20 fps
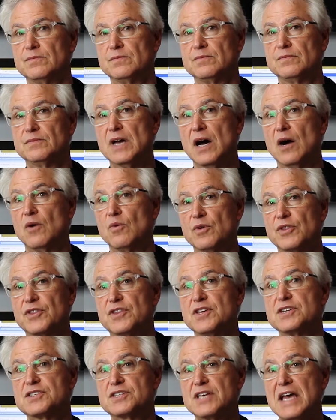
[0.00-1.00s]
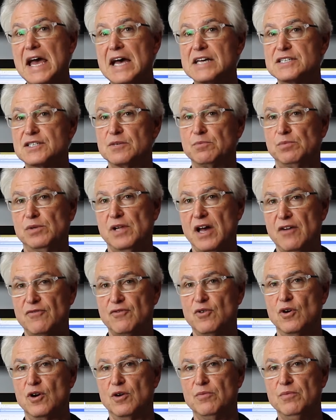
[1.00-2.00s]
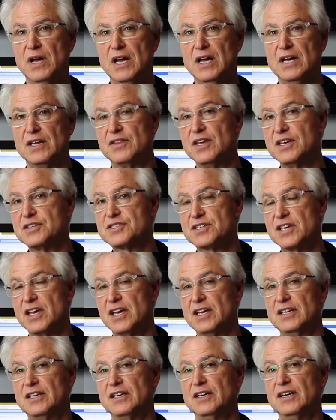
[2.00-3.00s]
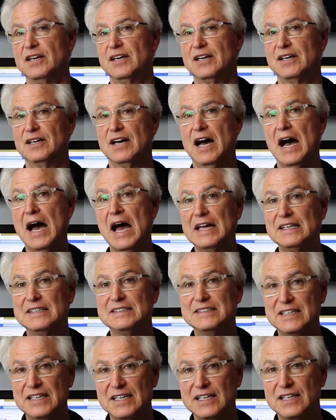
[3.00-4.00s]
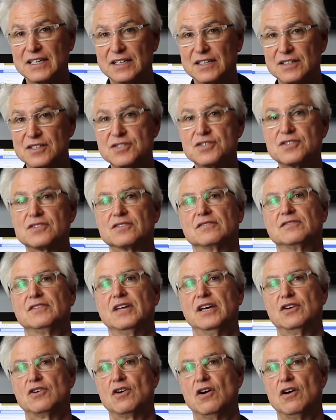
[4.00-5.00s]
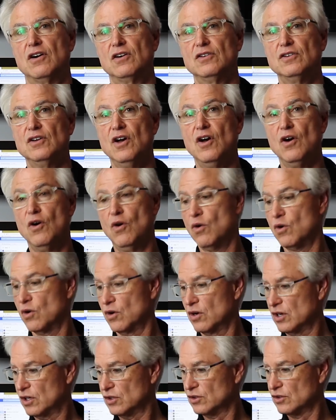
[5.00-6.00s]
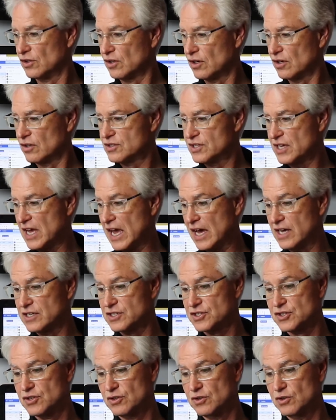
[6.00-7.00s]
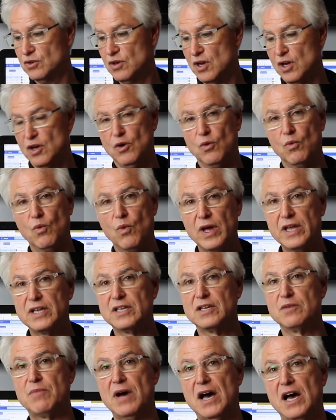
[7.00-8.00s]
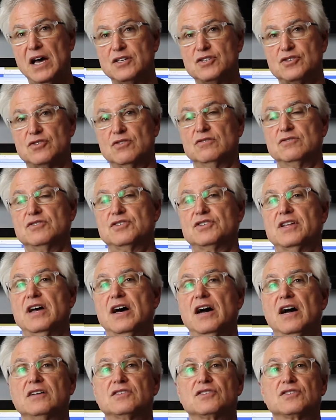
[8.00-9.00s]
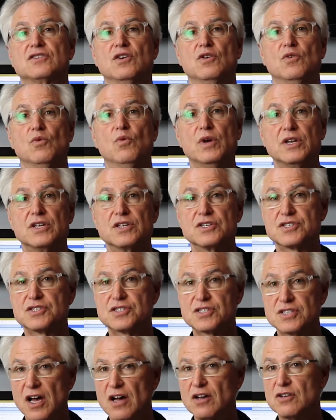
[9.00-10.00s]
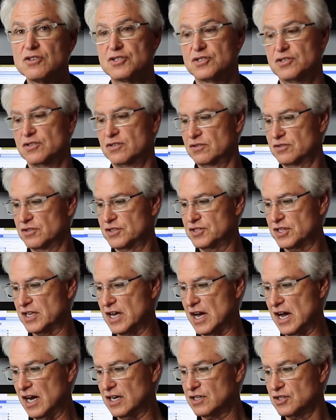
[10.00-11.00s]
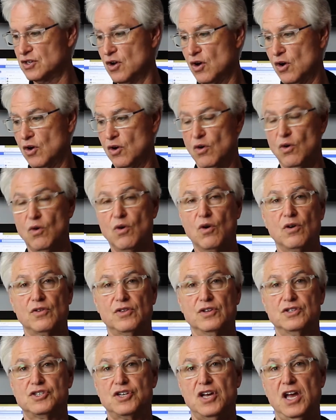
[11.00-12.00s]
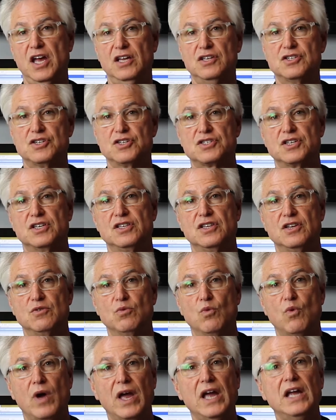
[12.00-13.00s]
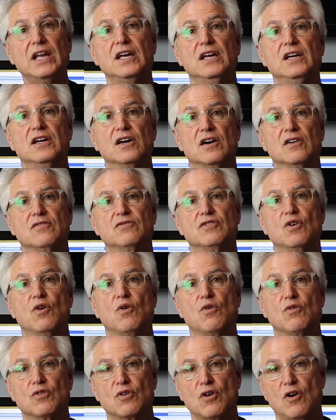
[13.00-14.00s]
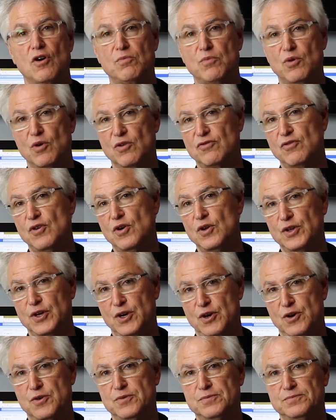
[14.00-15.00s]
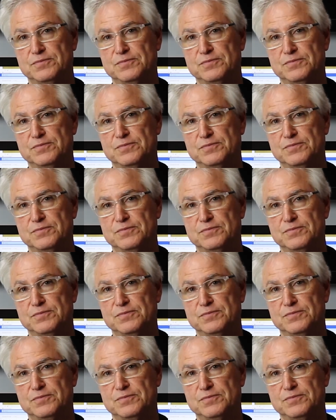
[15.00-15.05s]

Now, with this as the platform, they send ideas, they call, or alerts as to when to buy certain stocks, when to sell certain stocks, or the changes in the weighting of the overall portfolio.